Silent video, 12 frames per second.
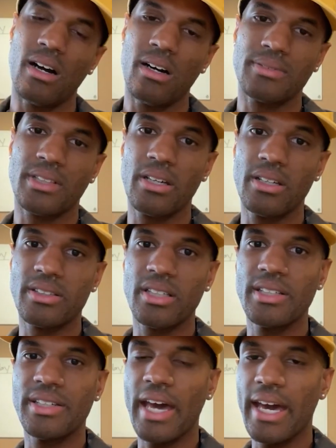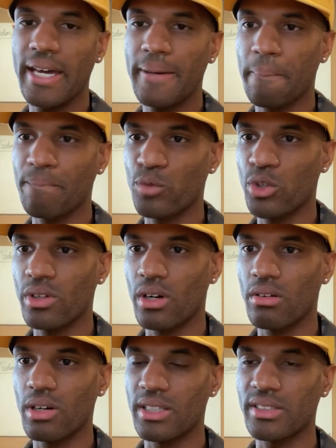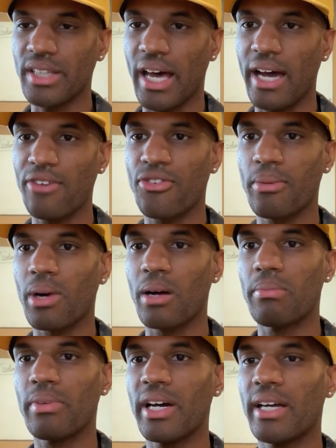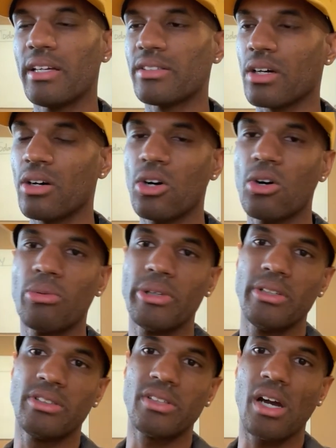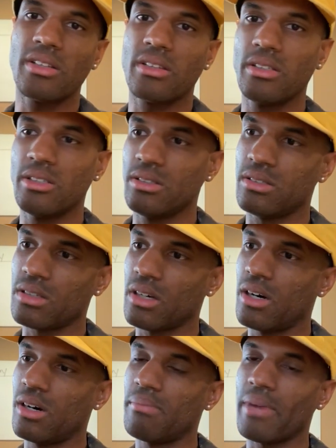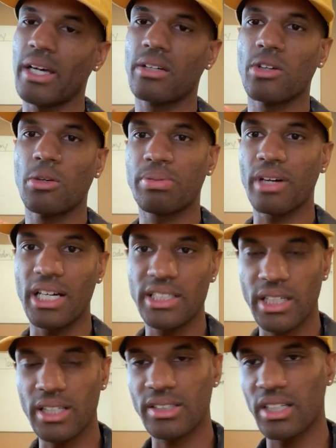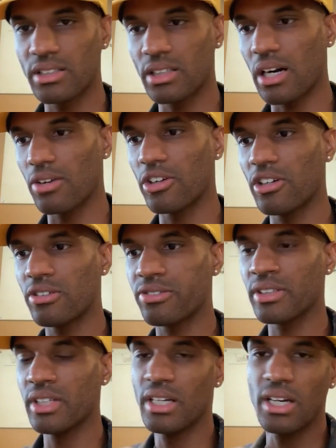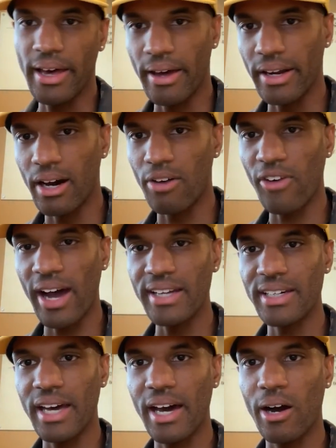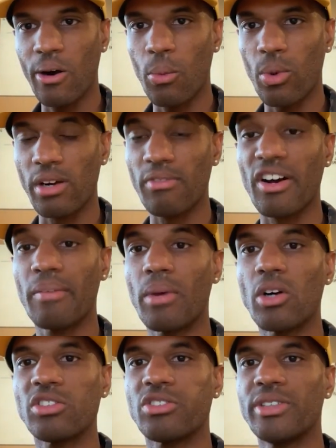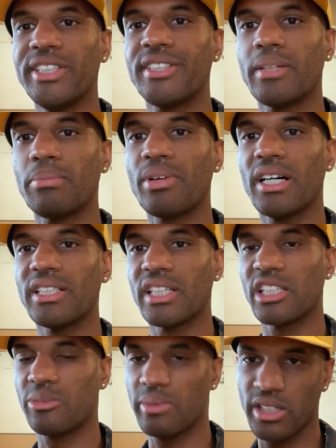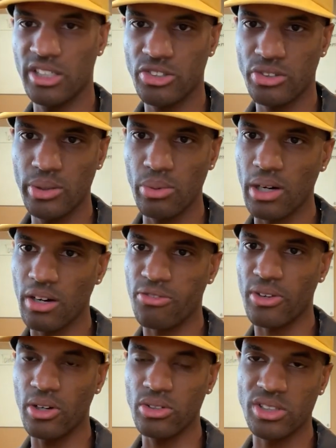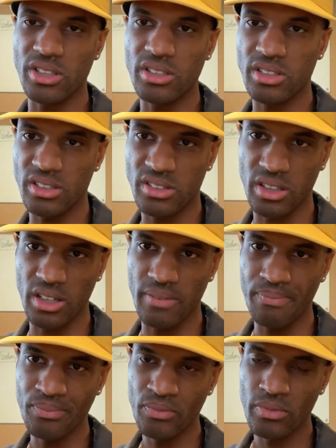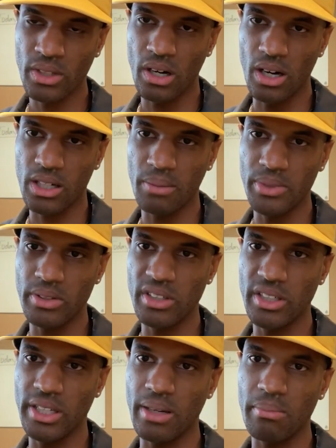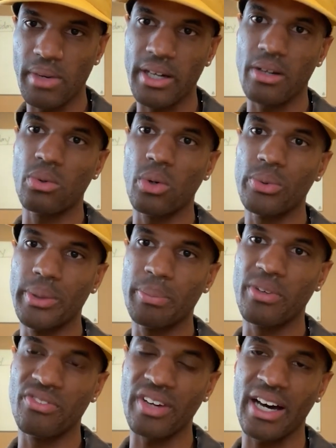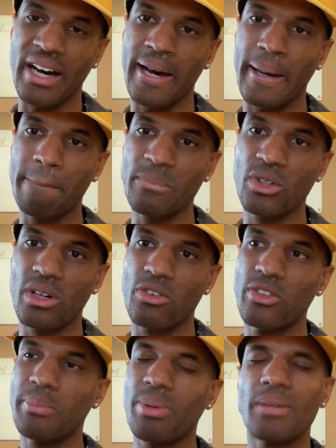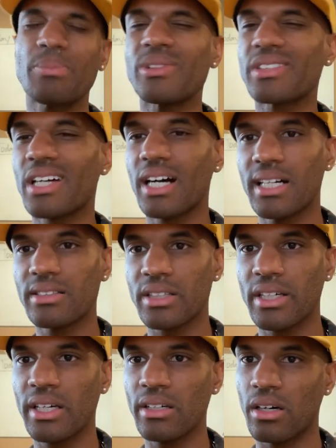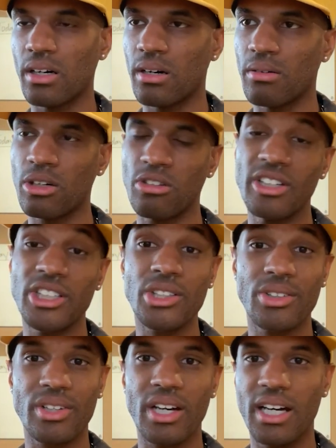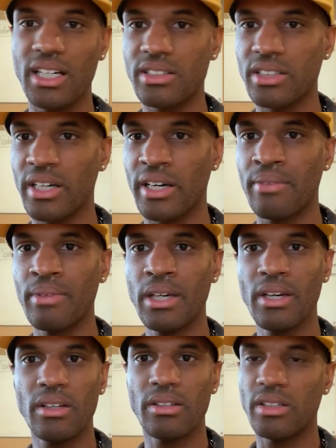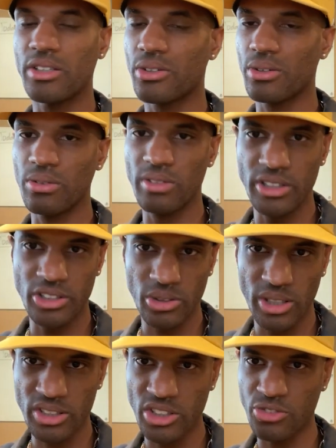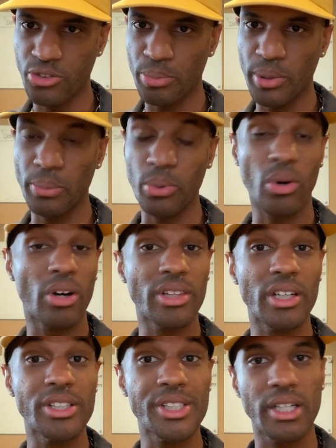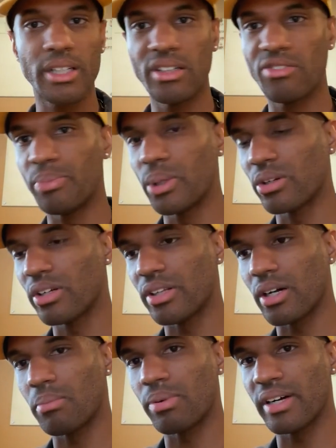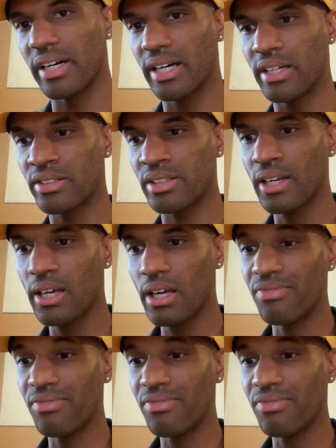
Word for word: Uh, t- to date, you know, aside from our brand as a whole, we start these uh, micro projects under our roof. And uh, right now, one of our most recent projects being Streetwear of Roses, it's a, a community in Meta where we provide, you know, repurposed content, uh, original content, digital resources for people on their journey of building their brands.